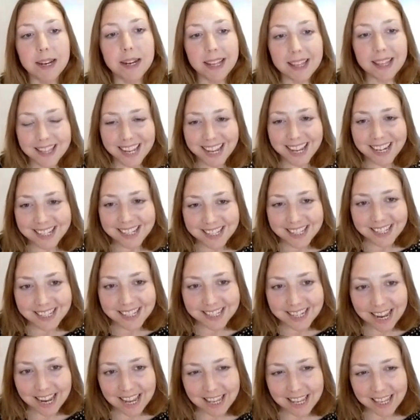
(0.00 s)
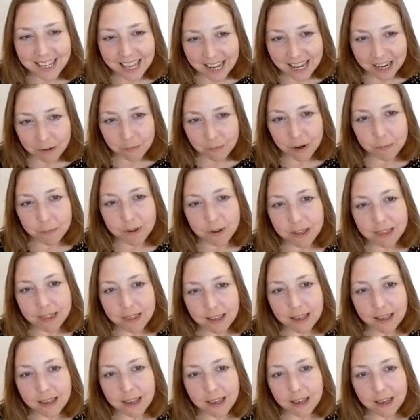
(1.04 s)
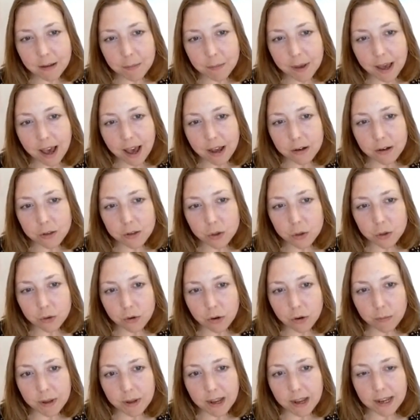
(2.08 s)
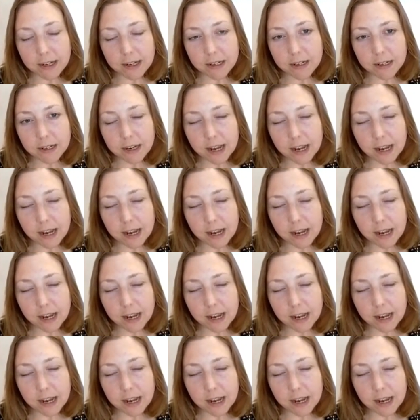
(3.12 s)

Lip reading: But at the end of the day, again, when we're thinking about trauma